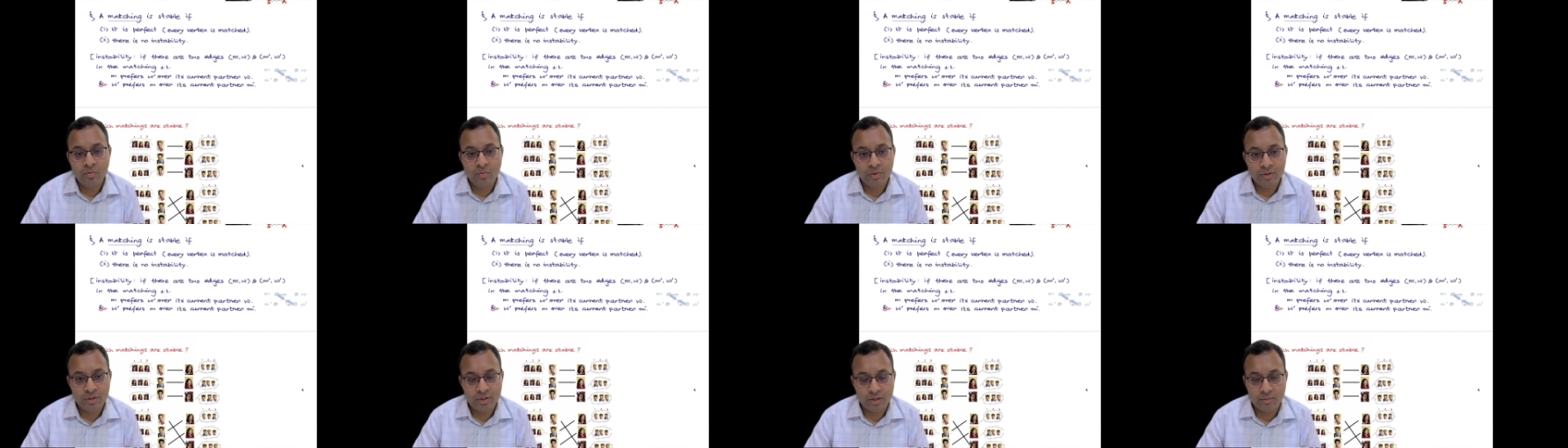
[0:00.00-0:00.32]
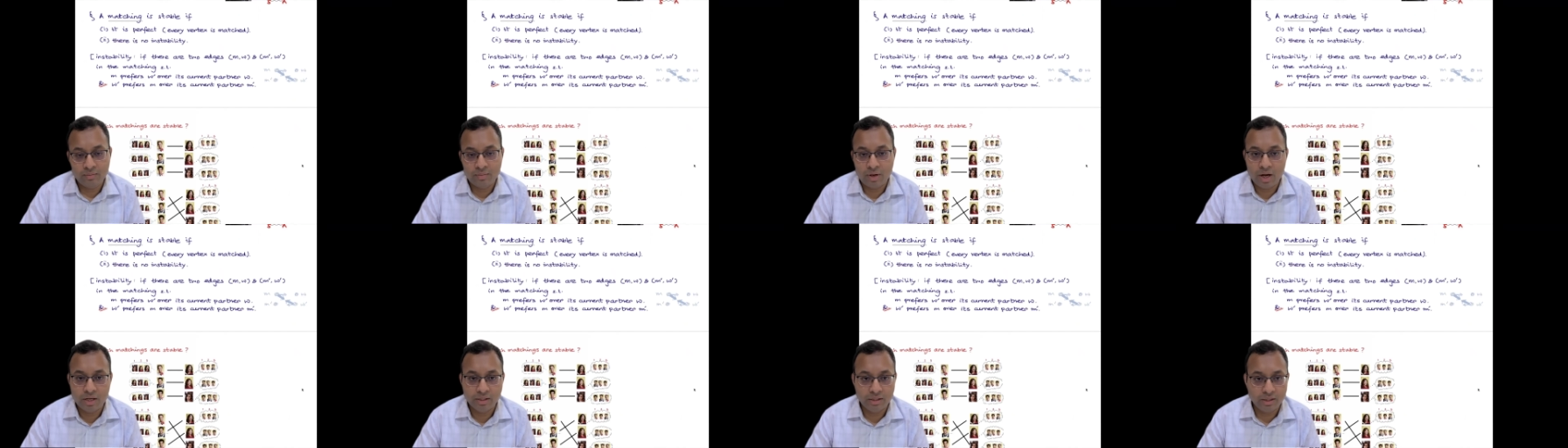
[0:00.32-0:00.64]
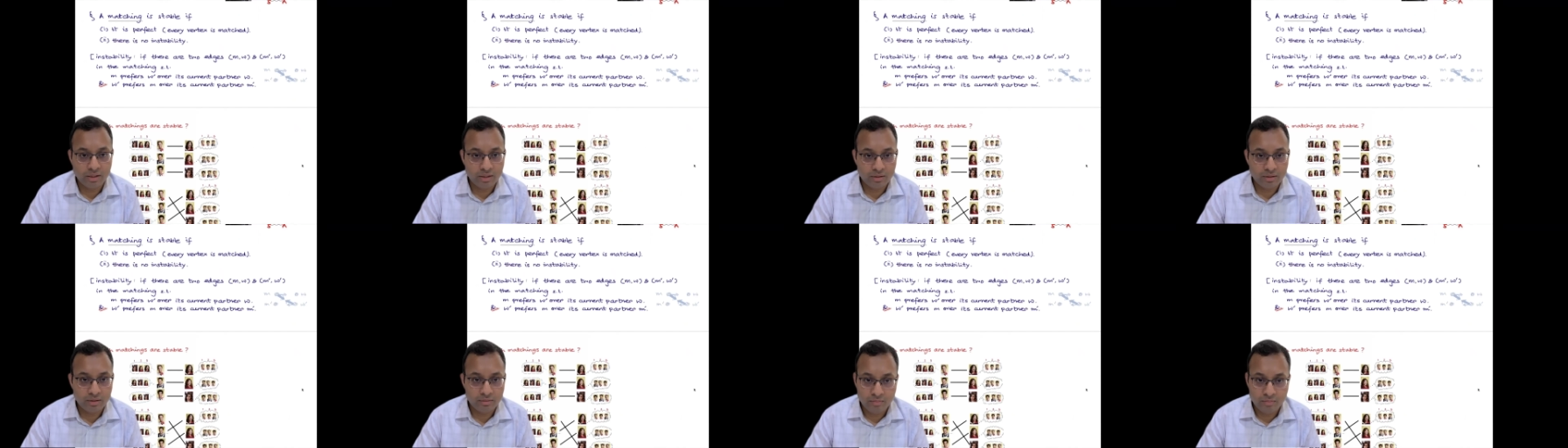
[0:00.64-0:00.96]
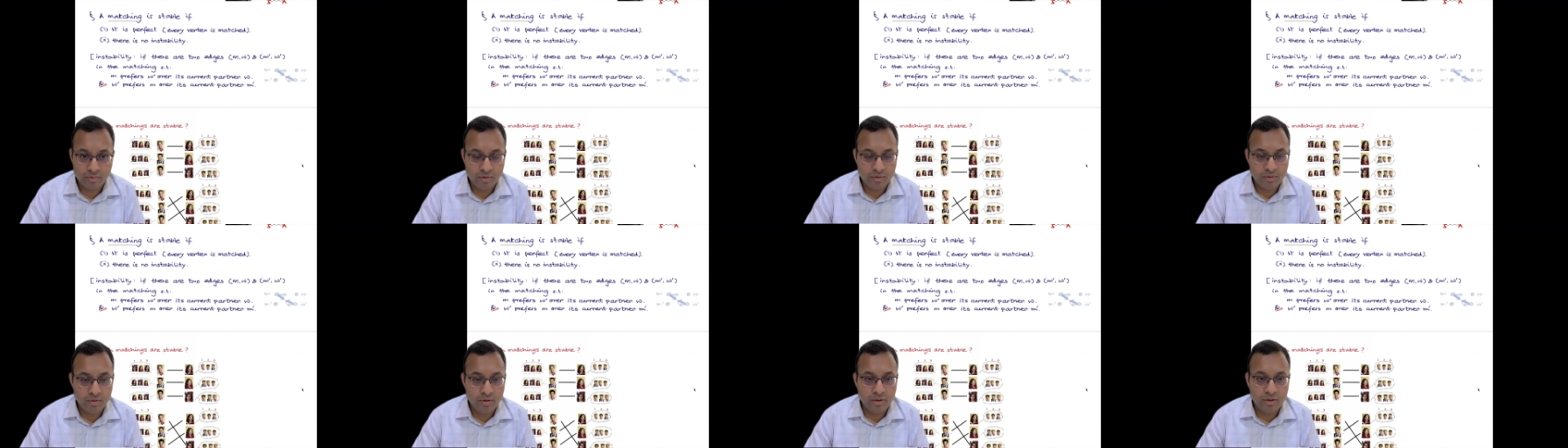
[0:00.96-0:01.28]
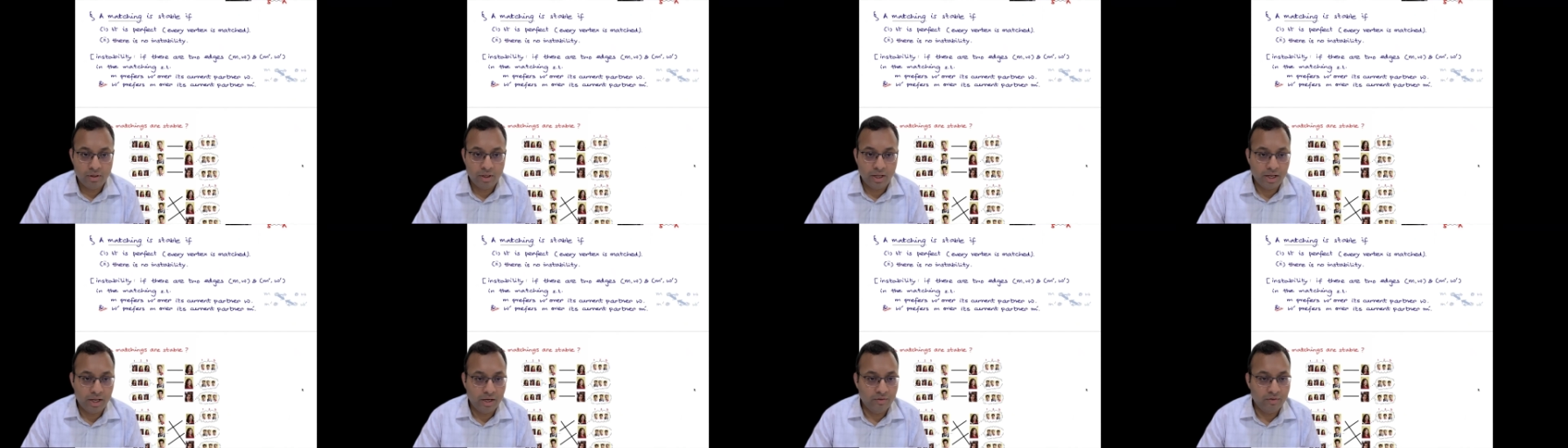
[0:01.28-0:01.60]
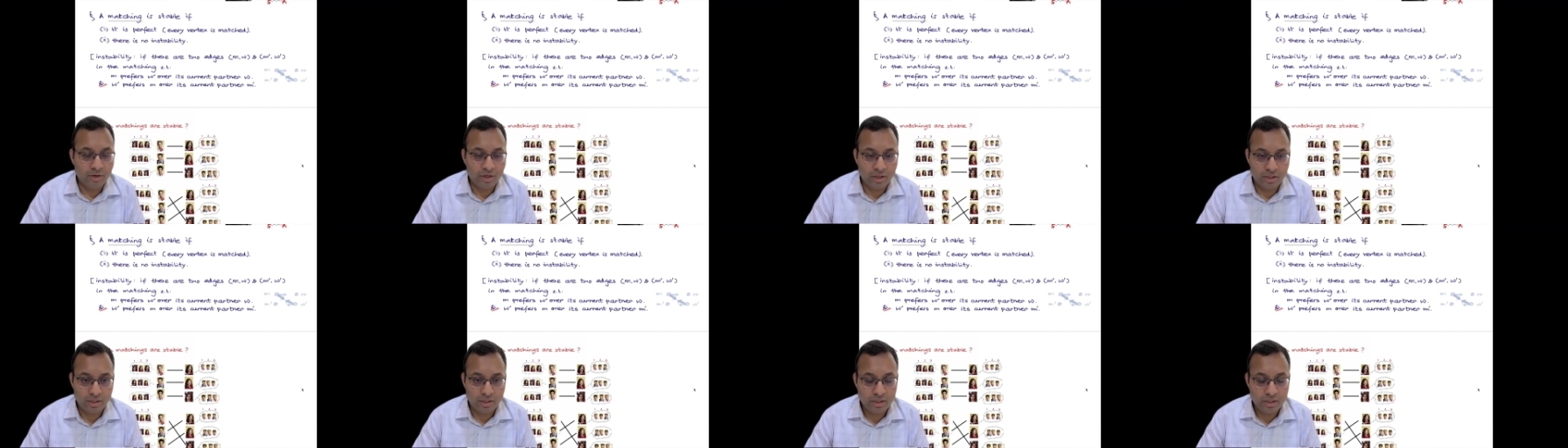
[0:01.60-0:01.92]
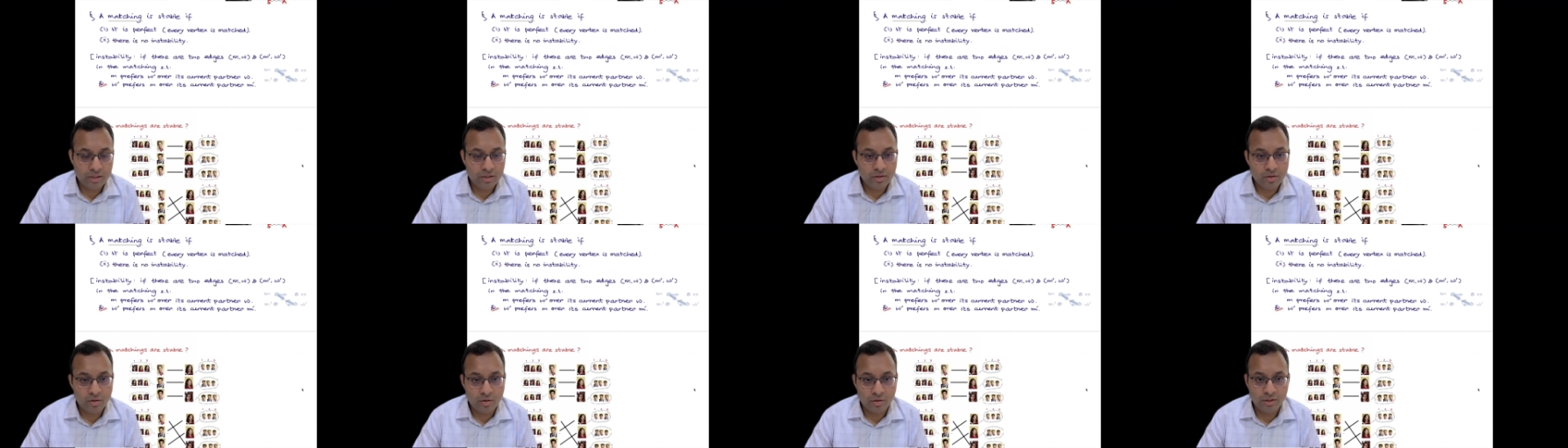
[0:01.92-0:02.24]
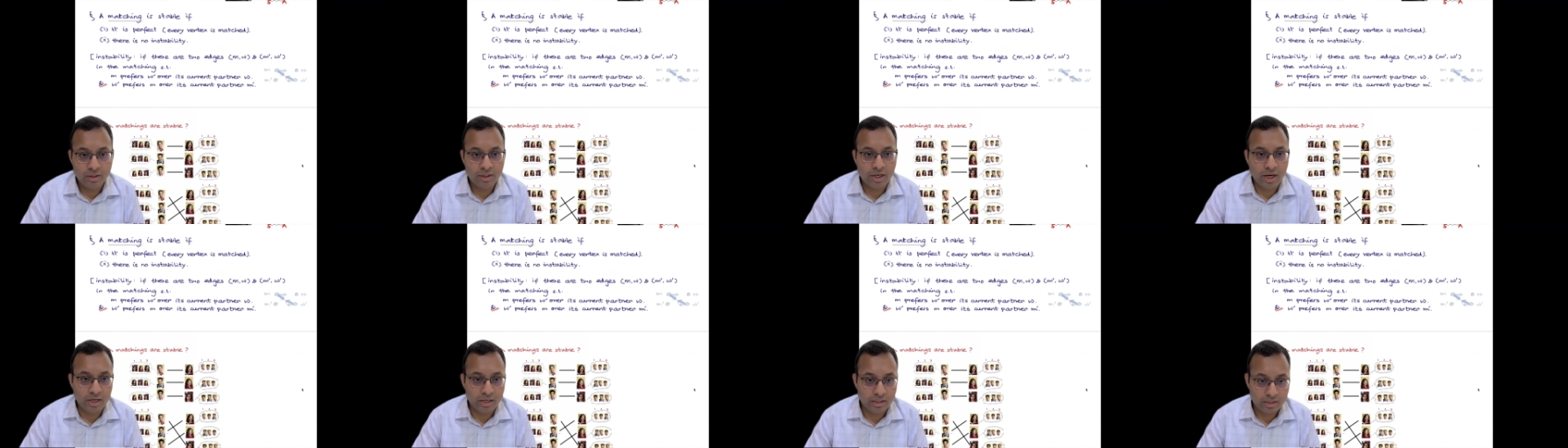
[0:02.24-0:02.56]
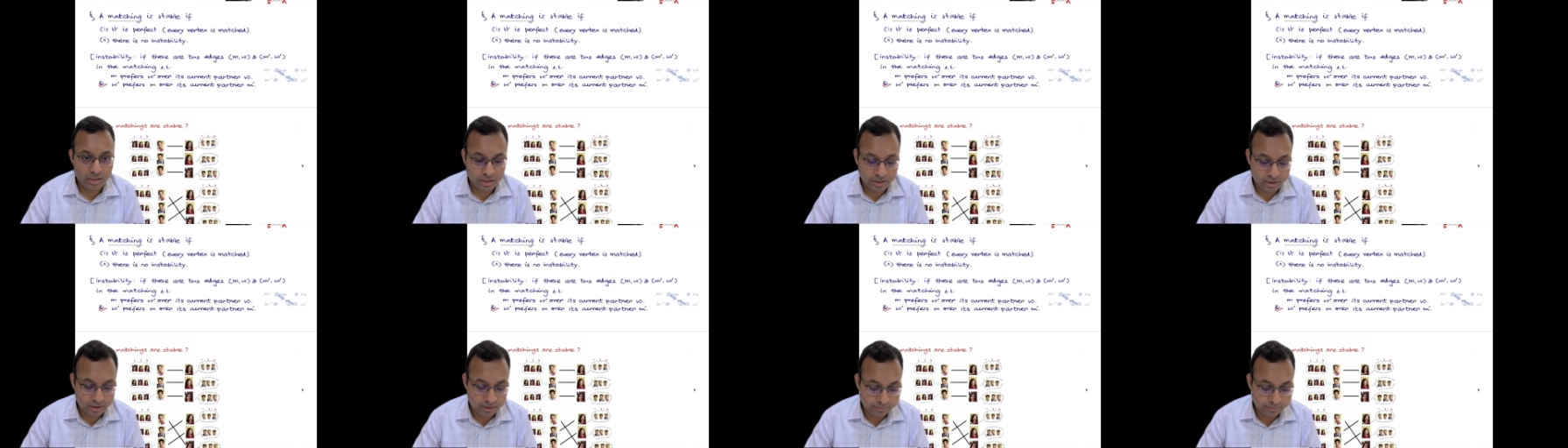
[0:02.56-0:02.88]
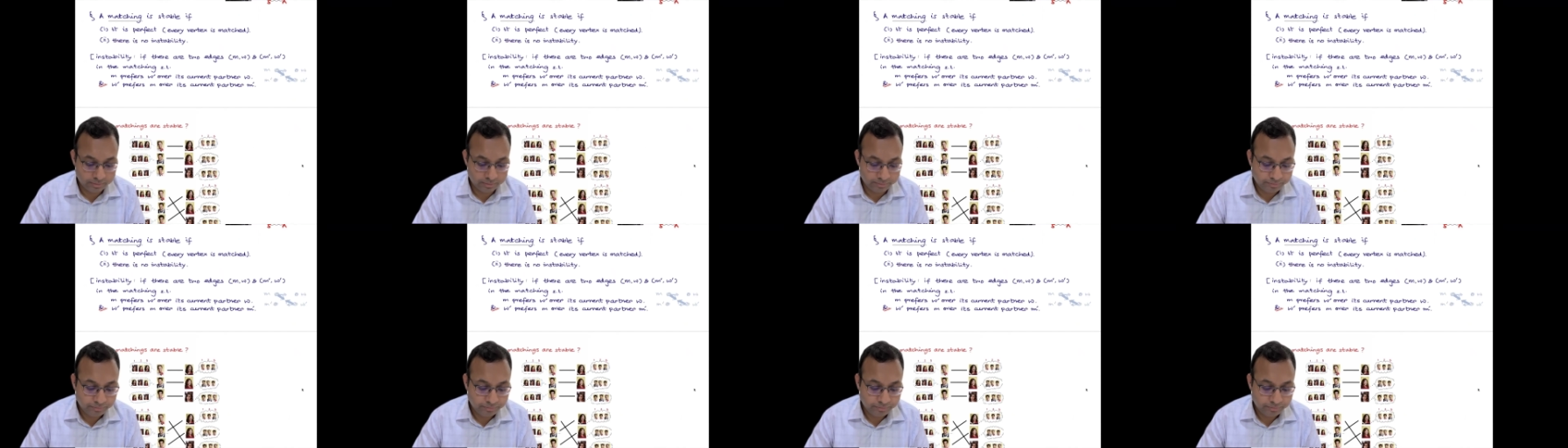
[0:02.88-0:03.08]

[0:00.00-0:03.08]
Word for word: with some other n vertices on the right side.